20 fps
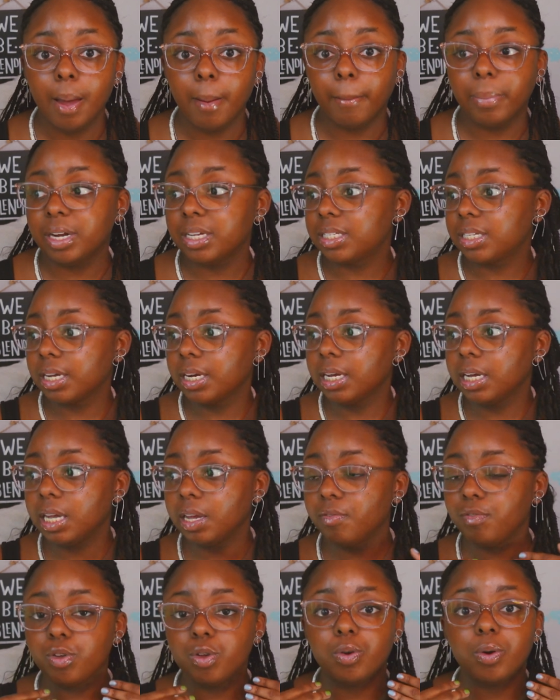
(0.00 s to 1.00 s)
but it's gonna
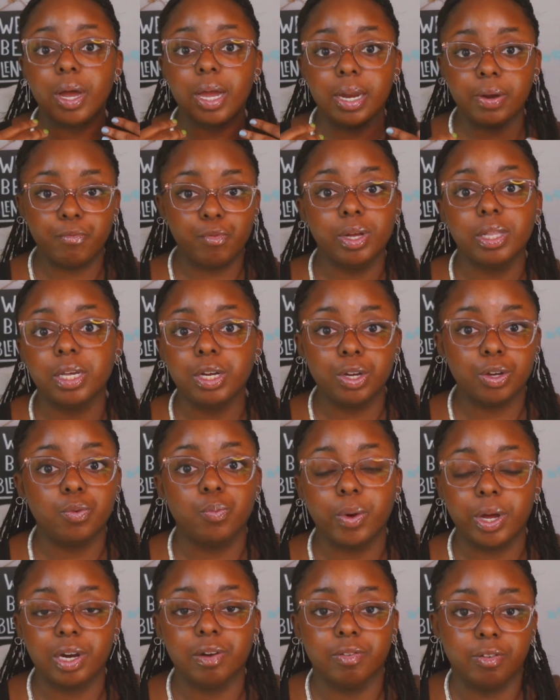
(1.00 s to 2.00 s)
give you a really good
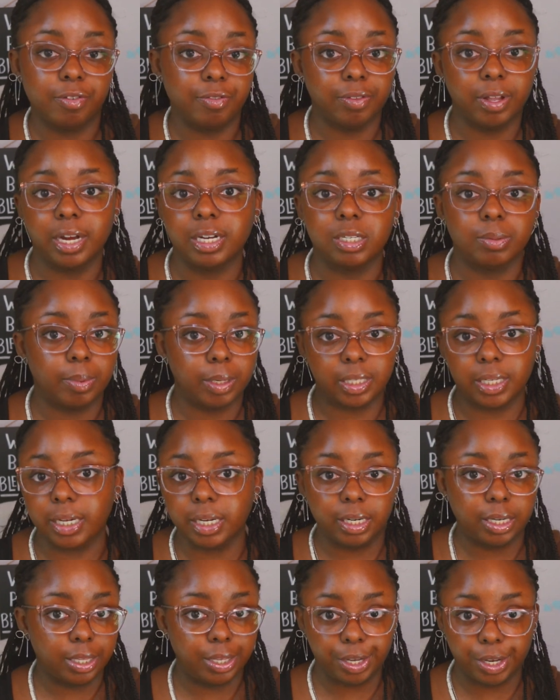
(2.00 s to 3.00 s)
way to reflect about the
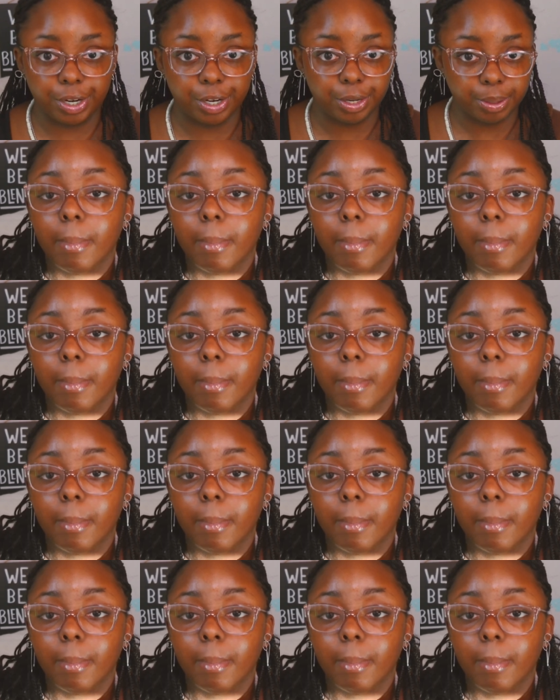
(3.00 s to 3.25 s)
end of the year.